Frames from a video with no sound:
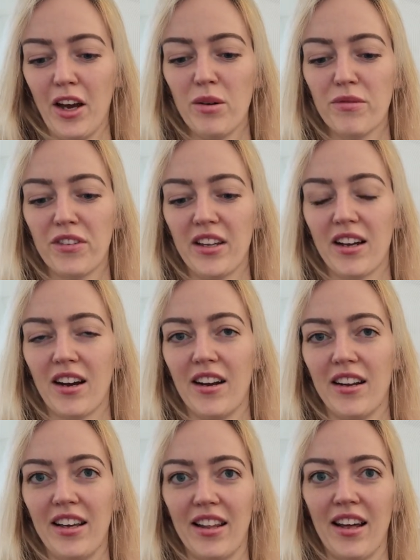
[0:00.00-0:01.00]
hopefully you
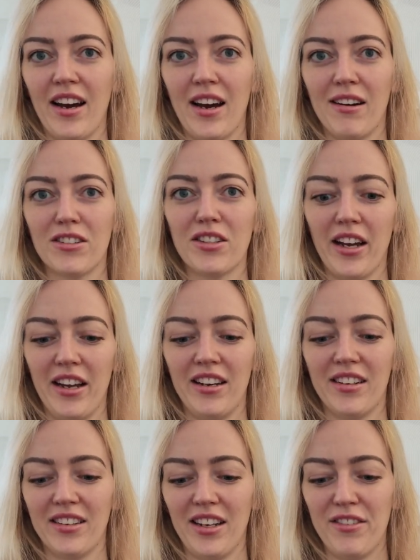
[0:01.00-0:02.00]
can't hear that. I'll try
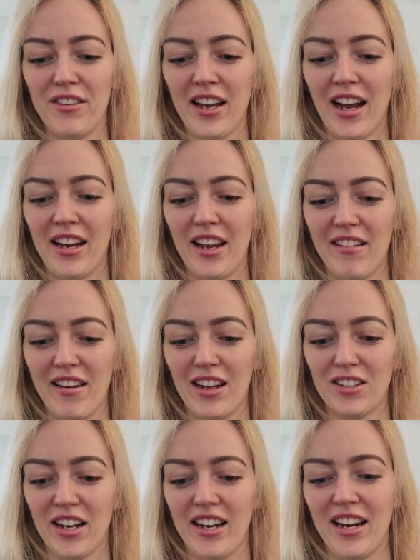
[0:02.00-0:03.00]
and, if you can hear
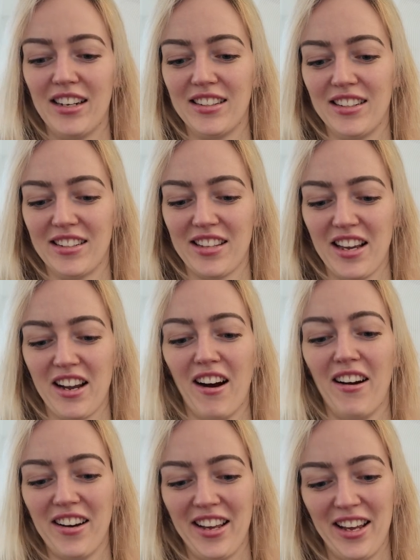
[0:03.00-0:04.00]
it, I'll try and edit it so that you
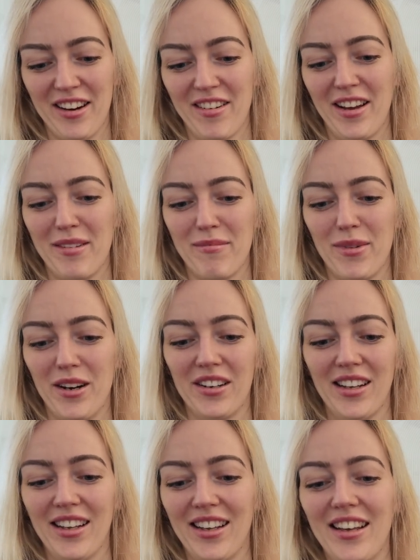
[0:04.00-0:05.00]
can't hear it.
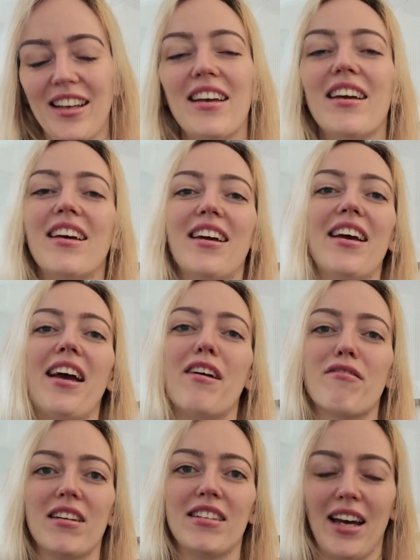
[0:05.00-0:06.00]
But
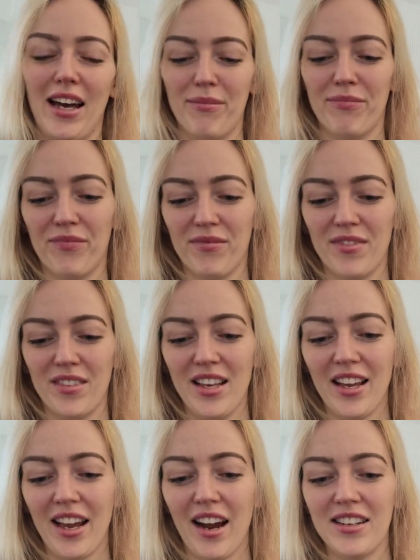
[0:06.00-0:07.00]
every time,
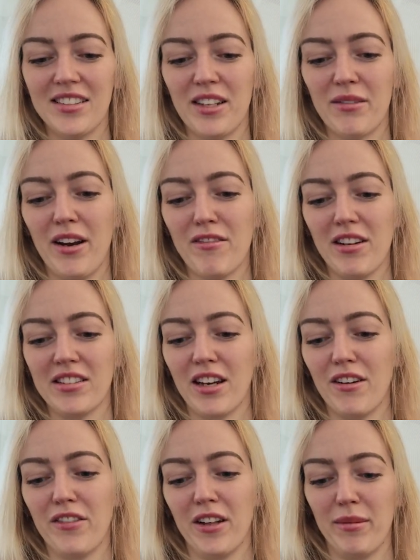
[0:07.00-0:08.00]
you can guarantee that whenever I
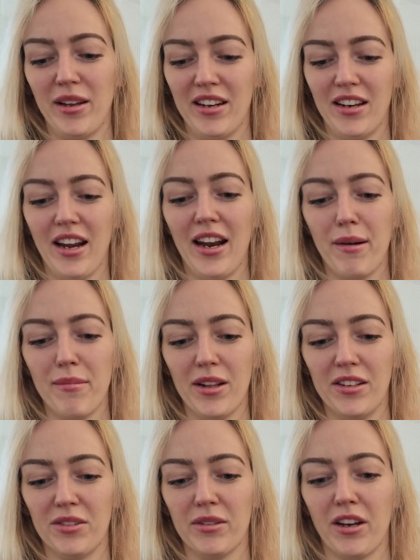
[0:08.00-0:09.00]
start filming, an
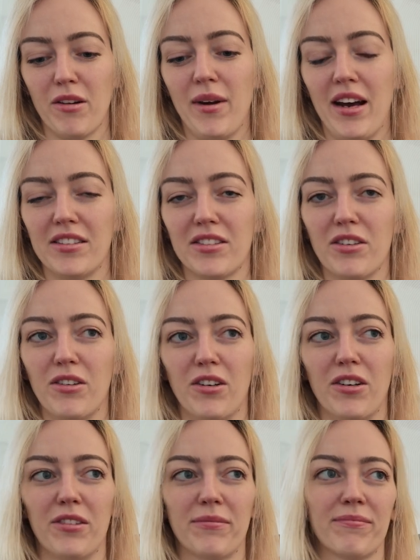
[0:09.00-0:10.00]
ambulance will go past
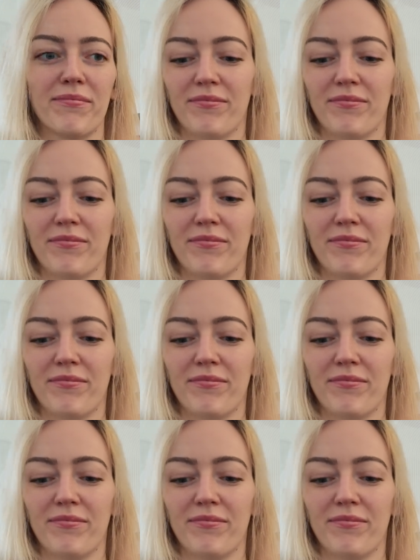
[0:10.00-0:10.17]
or